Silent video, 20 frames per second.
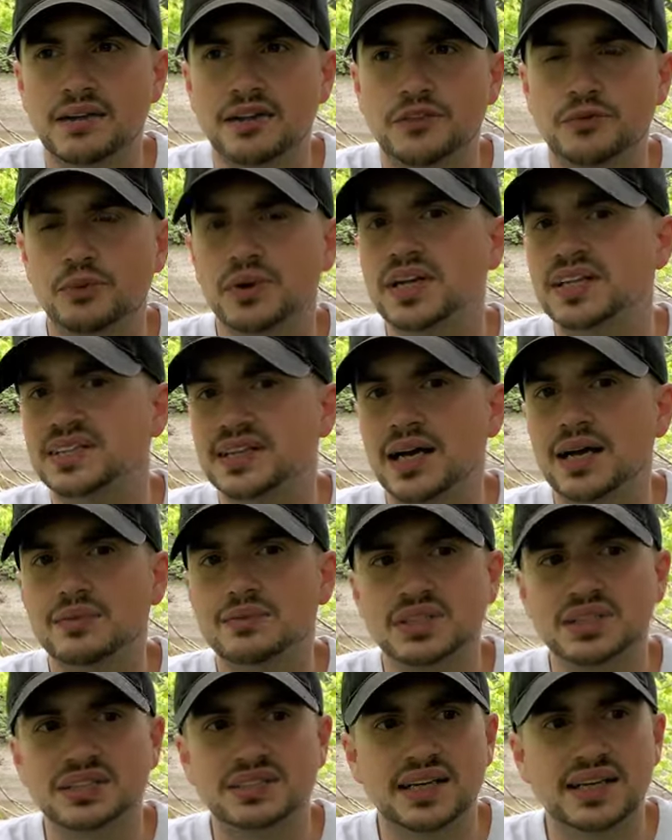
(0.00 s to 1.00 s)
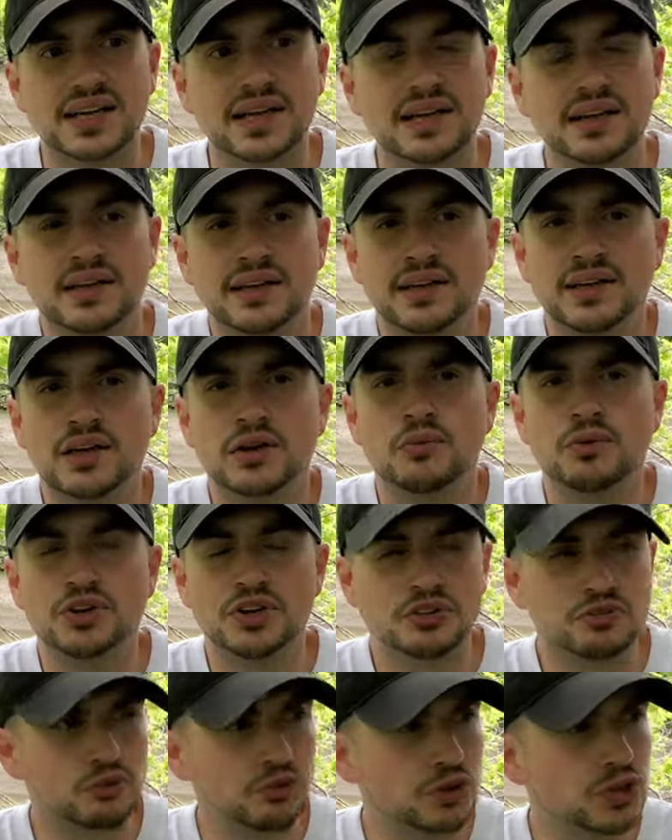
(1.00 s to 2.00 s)
three times a day. When
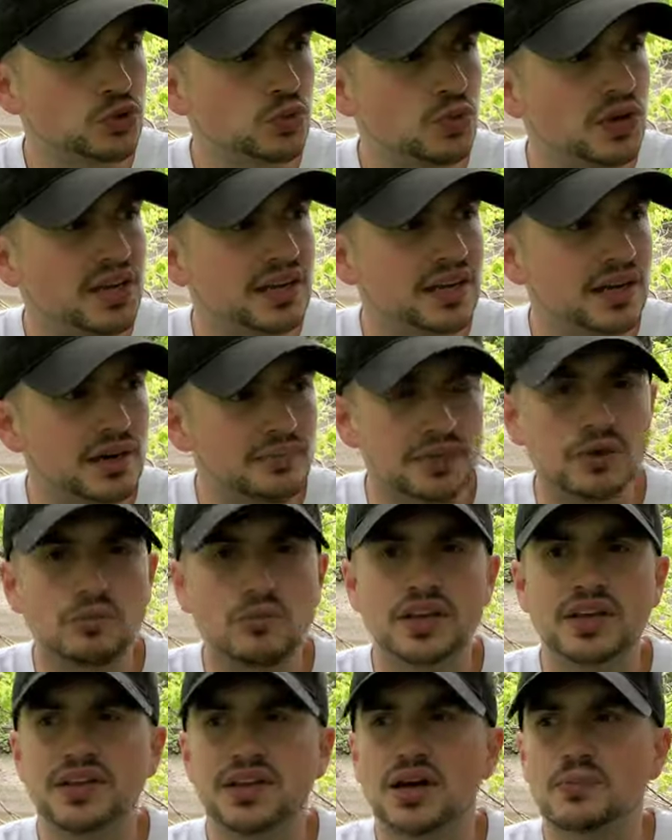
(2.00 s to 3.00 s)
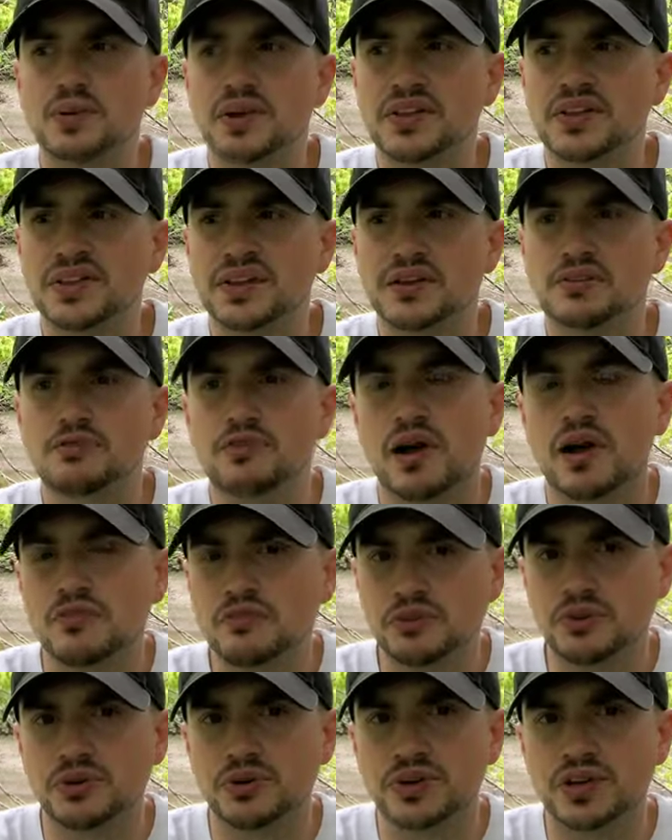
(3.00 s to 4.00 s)
you first wake up, they wake you up, I think,
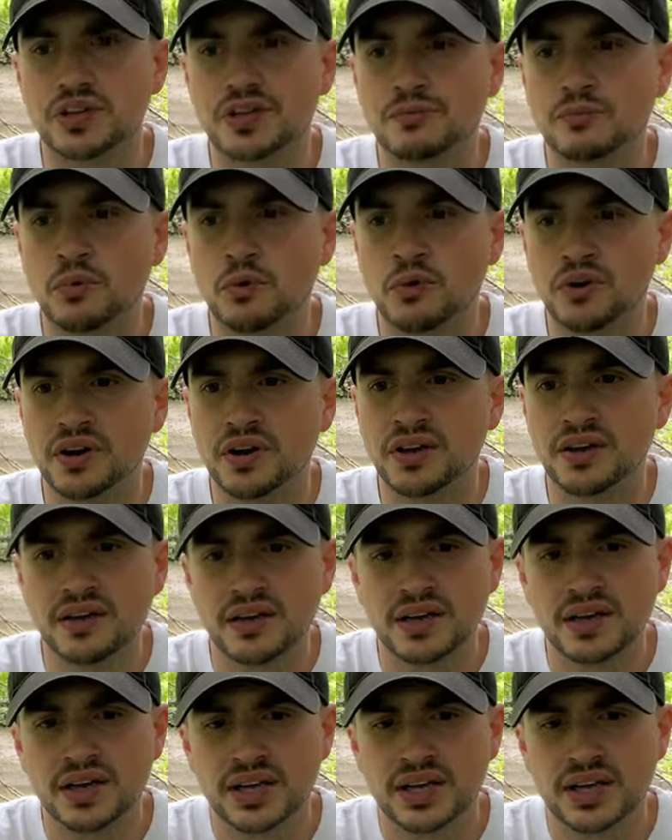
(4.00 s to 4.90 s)
5:30 in the morning.